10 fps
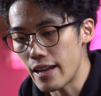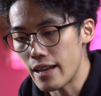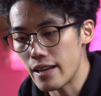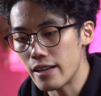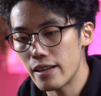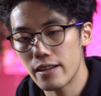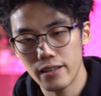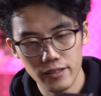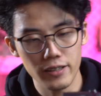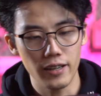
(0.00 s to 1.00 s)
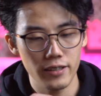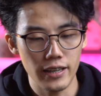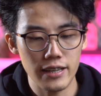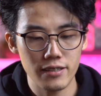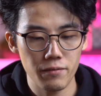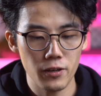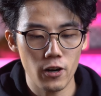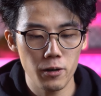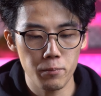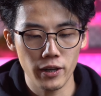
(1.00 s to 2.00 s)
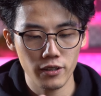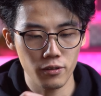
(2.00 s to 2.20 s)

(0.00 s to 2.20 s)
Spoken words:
A7R Mark